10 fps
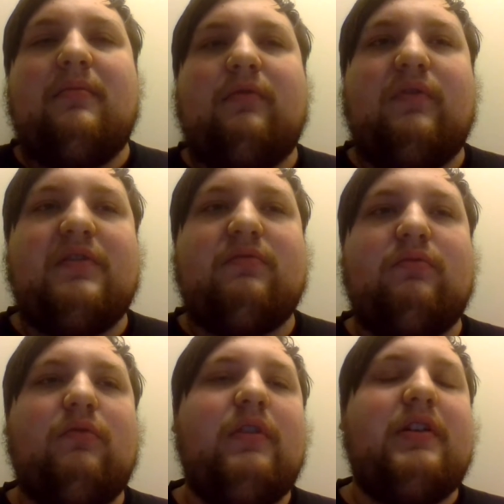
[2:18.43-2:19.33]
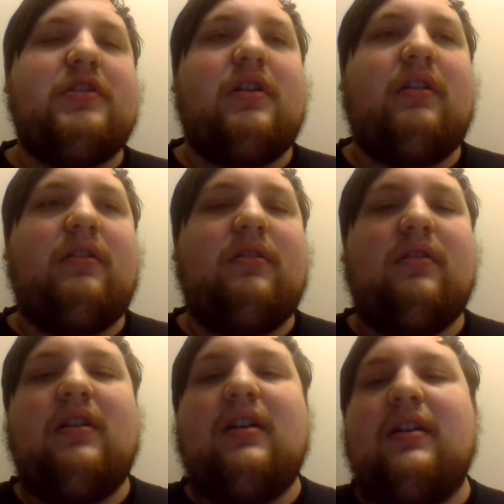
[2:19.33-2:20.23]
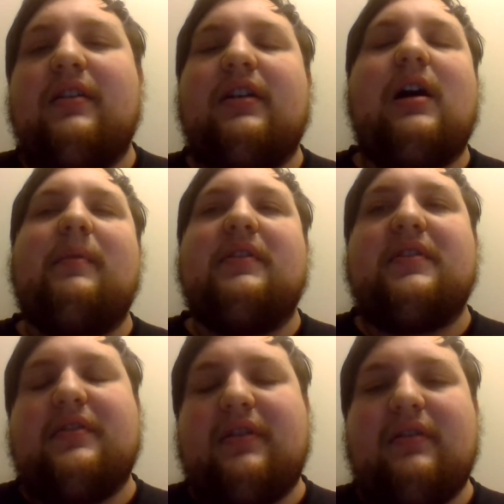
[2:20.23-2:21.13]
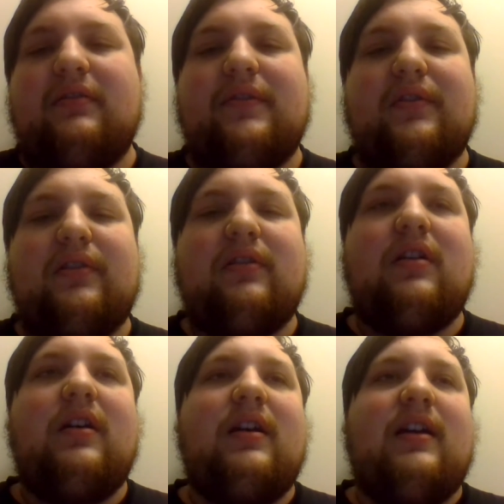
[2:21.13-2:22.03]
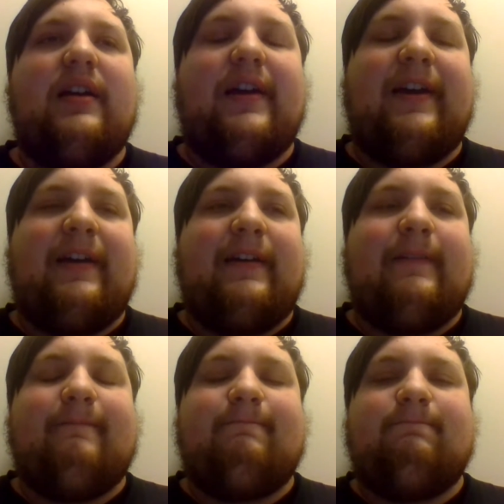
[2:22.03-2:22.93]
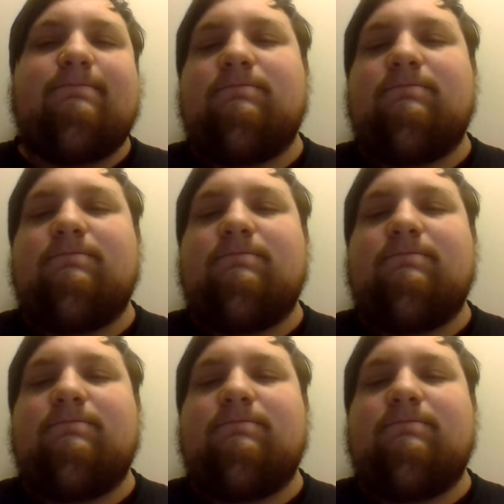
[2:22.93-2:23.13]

was ruling China. The Communists took over, and